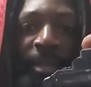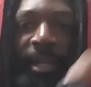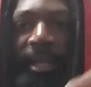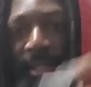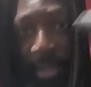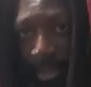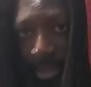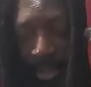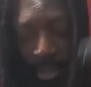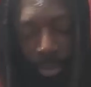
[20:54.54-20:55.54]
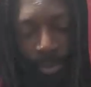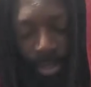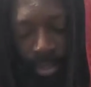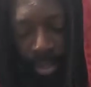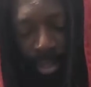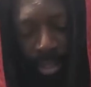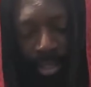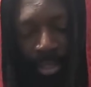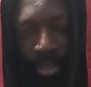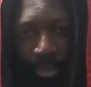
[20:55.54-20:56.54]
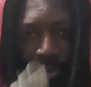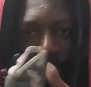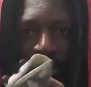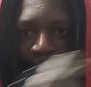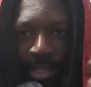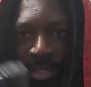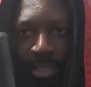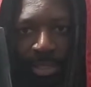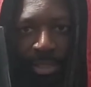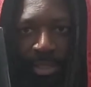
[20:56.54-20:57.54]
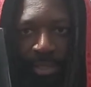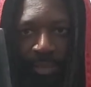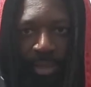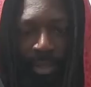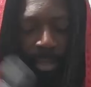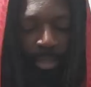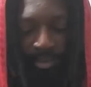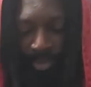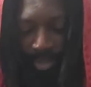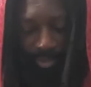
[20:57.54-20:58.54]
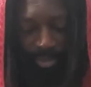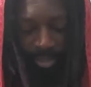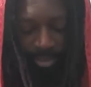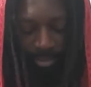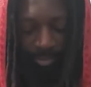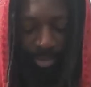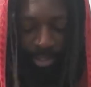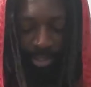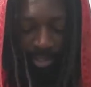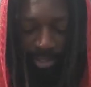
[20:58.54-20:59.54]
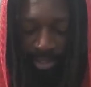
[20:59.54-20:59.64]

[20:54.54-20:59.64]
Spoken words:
light, 600 lumens. Same one as this, just different. Wrong gun.